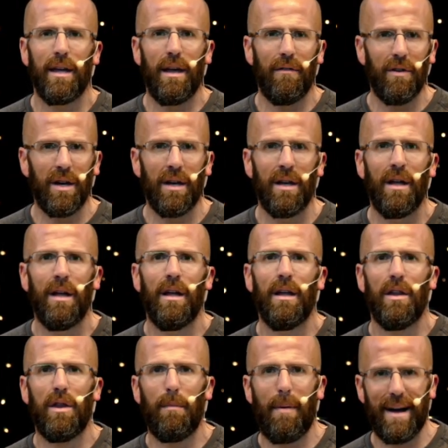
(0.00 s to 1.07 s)
given
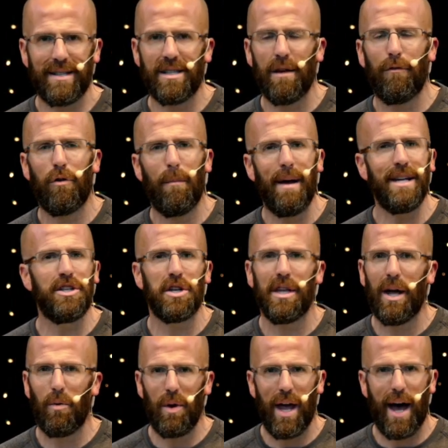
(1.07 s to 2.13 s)
the best
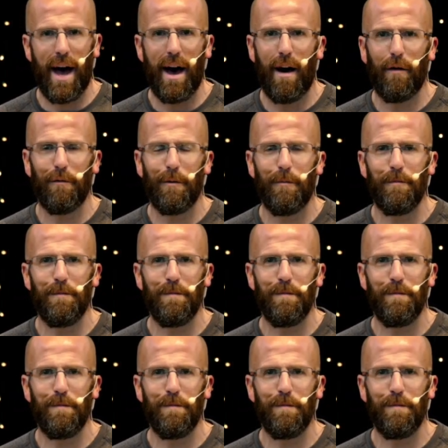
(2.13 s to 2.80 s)
information that we have.